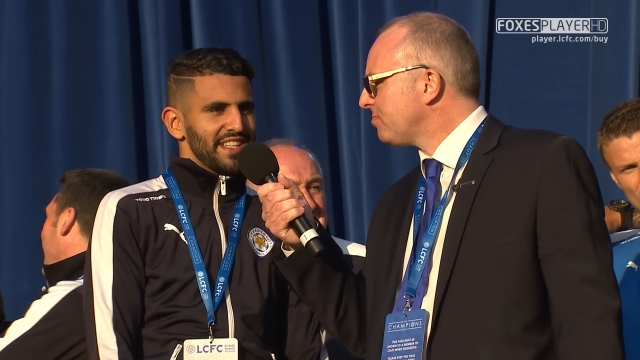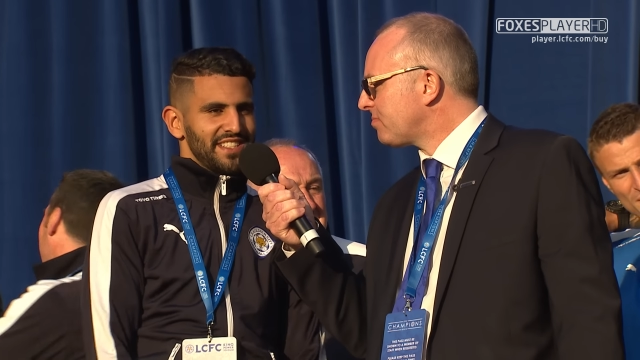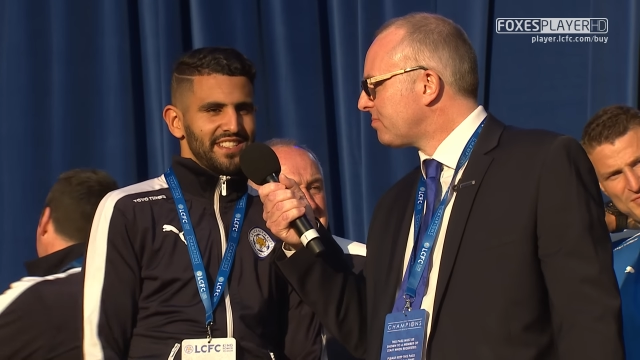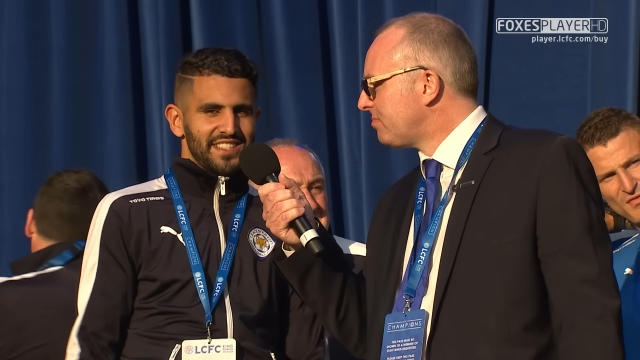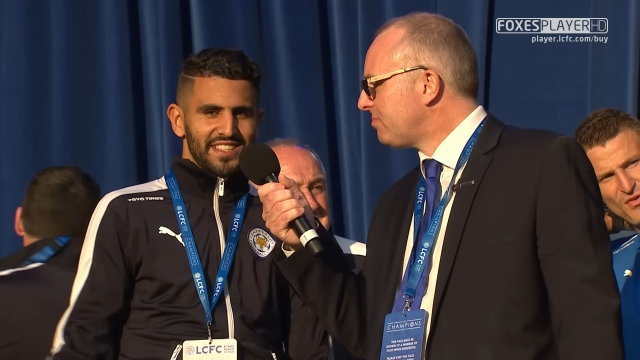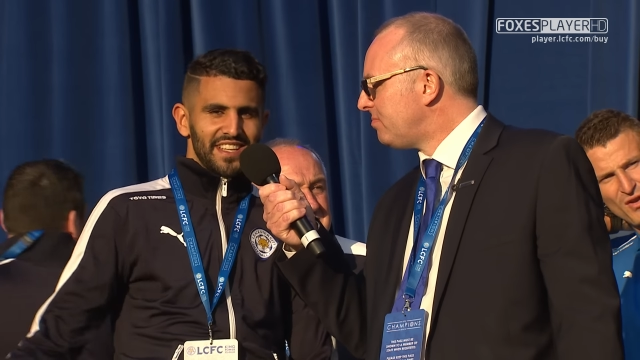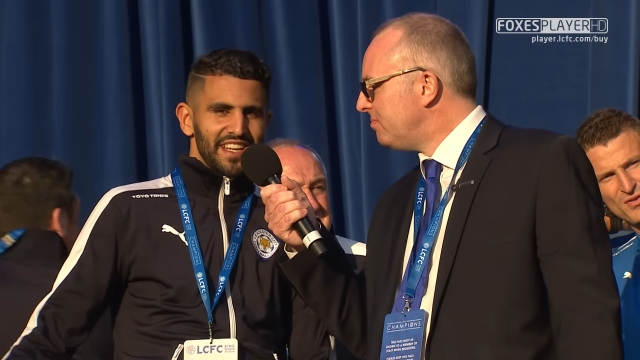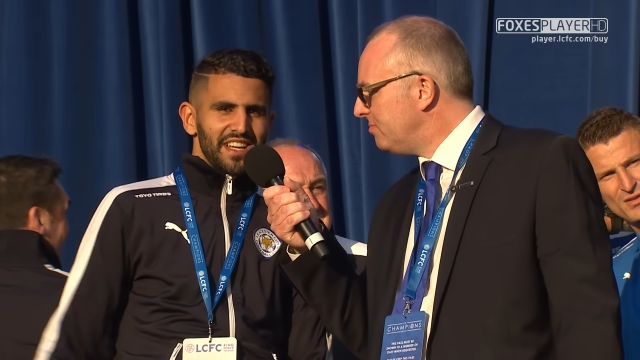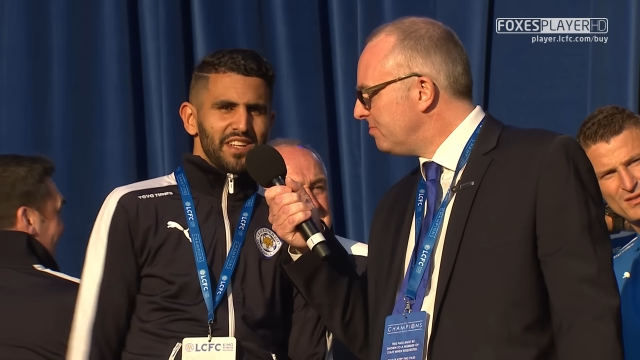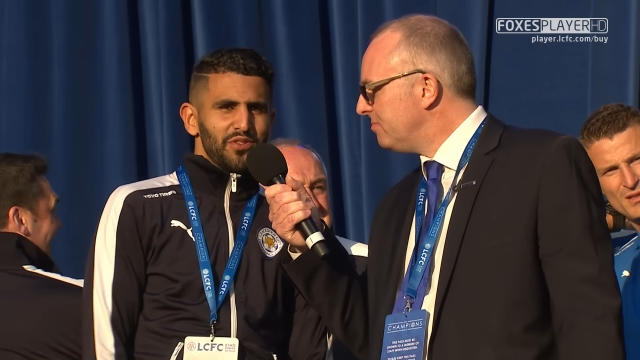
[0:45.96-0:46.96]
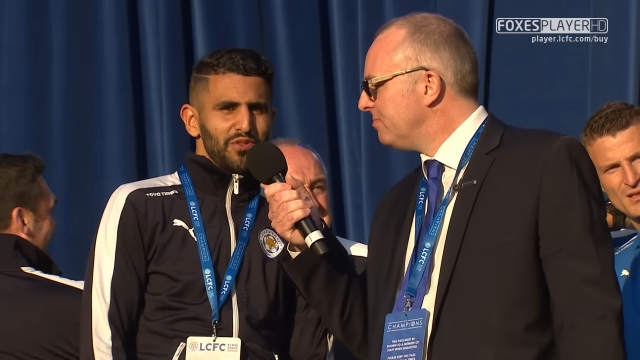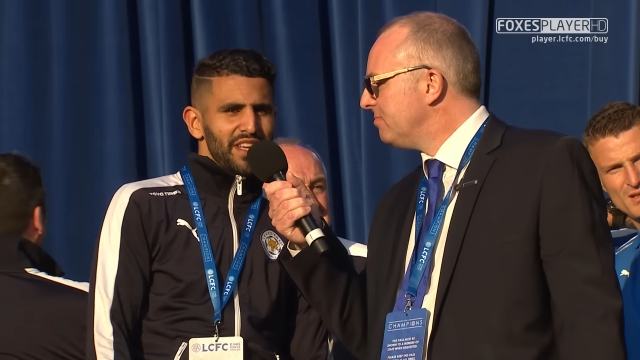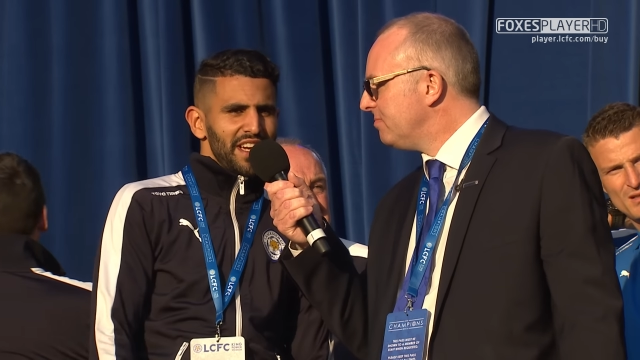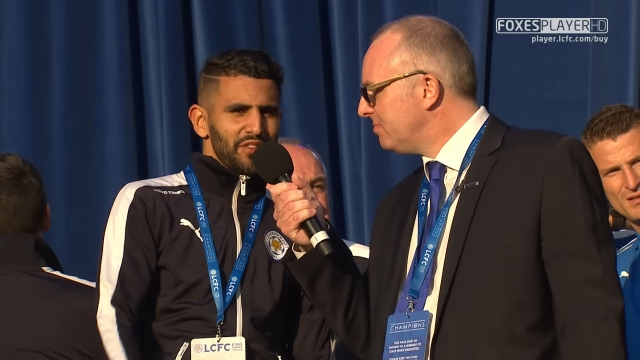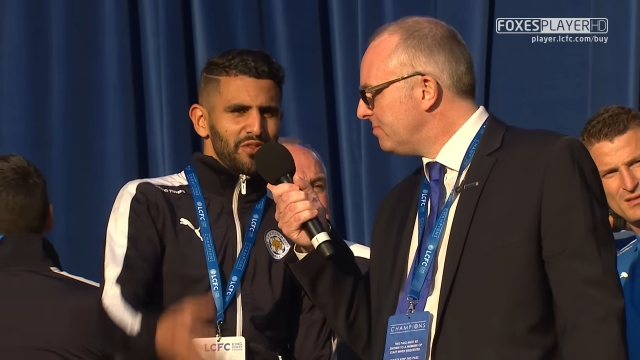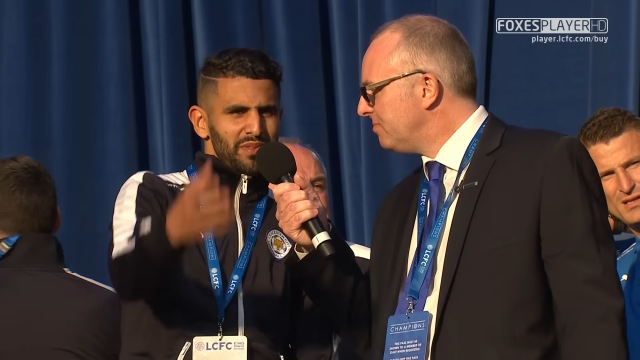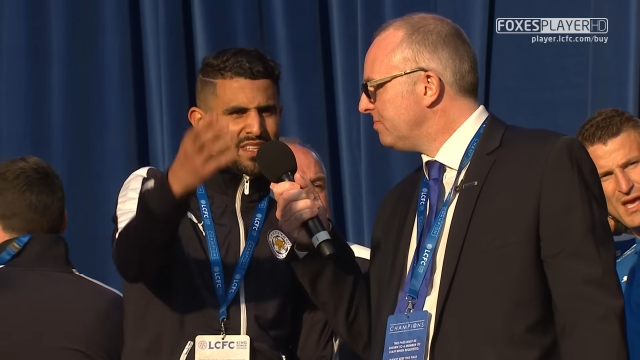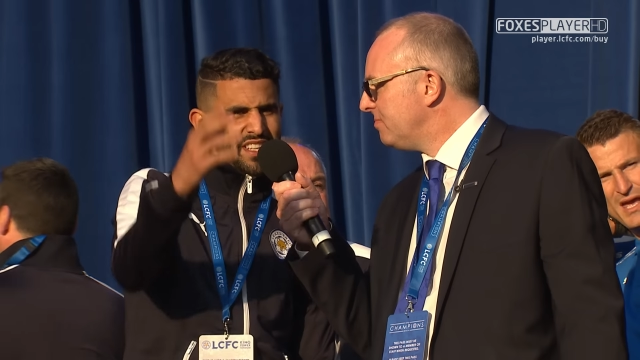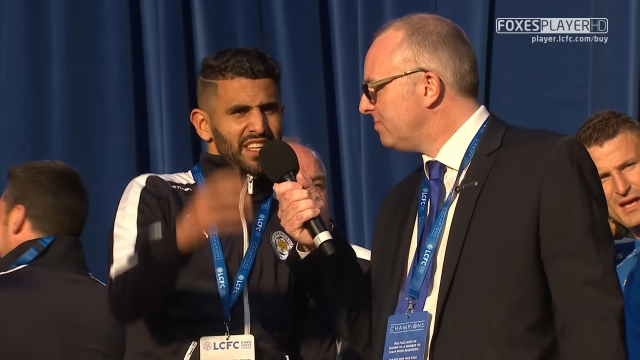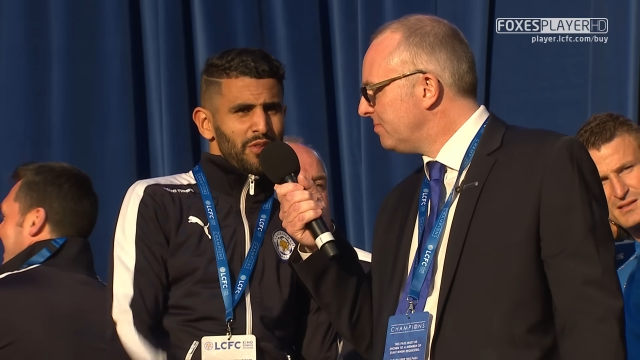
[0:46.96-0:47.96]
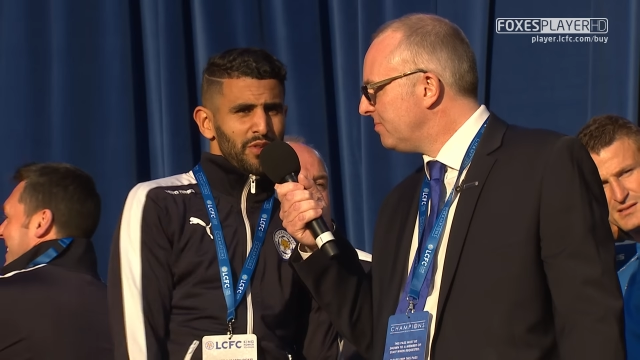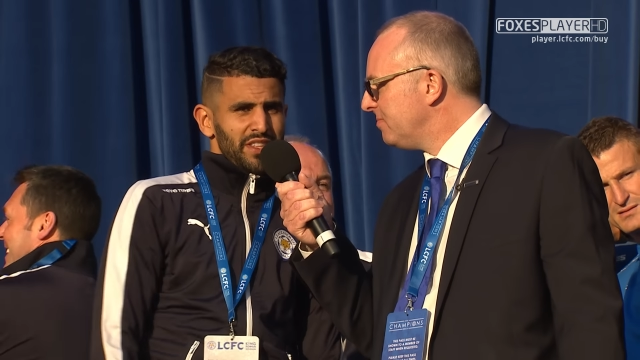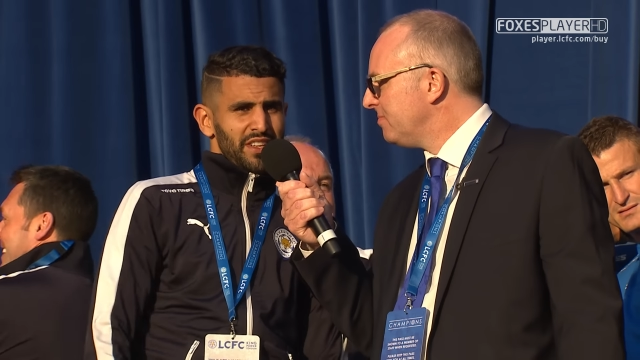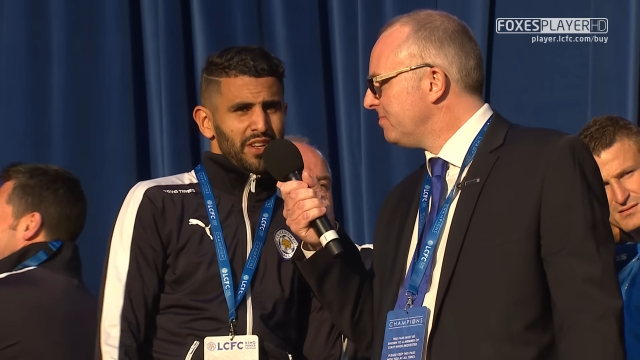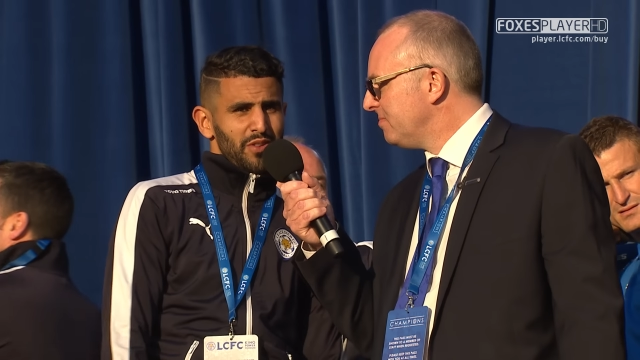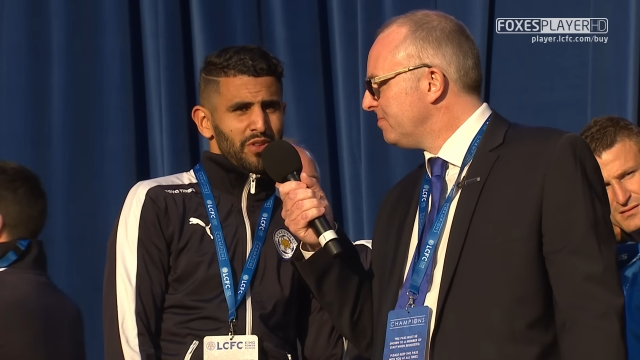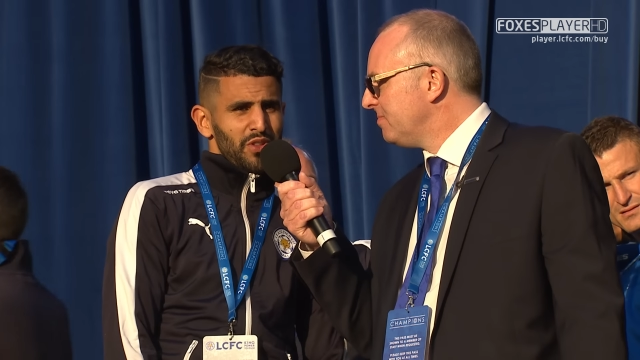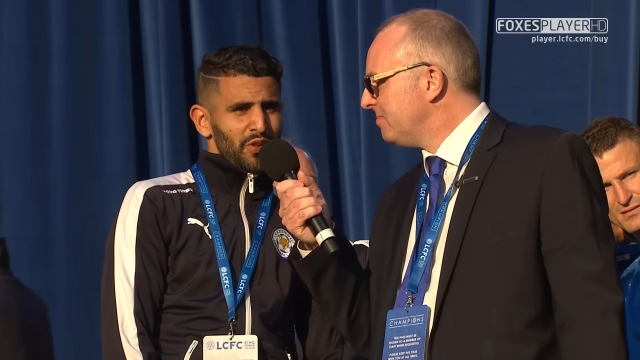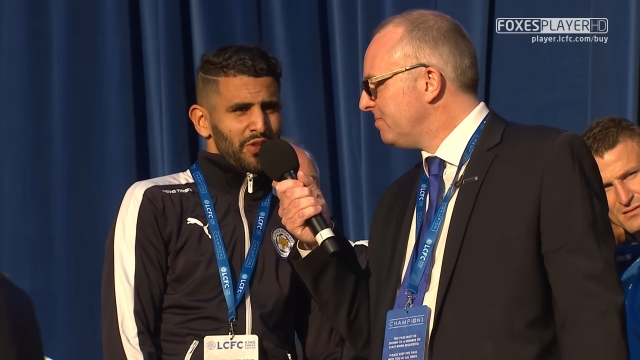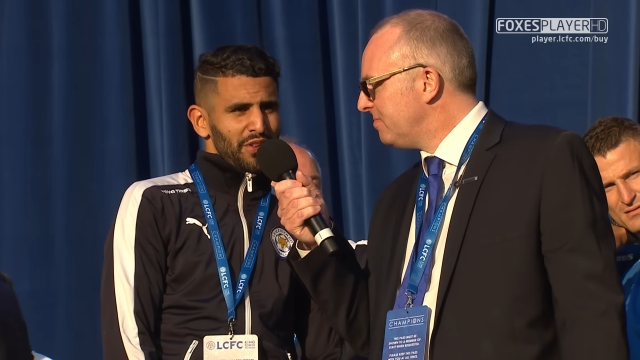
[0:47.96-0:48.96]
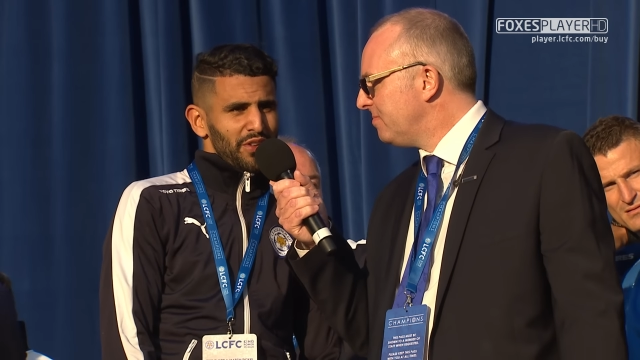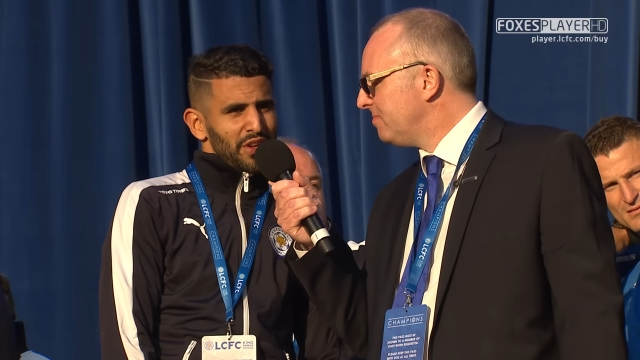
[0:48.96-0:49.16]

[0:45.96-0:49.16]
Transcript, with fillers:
Speaker 1: thing is today to be here with all